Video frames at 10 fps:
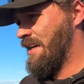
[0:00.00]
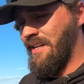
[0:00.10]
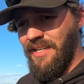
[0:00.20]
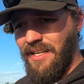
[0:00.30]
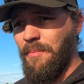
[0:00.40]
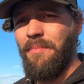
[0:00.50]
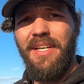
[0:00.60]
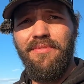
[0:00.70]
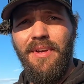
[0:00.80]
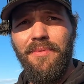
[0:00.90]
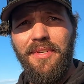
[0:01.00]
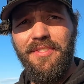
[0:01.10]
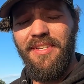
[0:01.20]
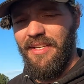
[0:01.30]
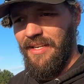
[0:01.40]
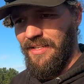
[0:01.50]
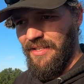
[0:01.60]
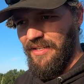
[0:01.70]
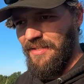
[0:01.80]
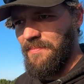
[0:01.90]
I'm gonna mess around with this and
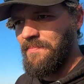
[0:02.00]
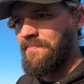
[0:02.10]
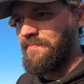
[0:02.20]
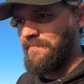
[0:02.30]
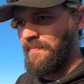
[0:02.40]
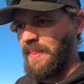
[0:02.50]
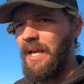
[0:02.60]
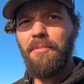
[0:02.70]
I'll be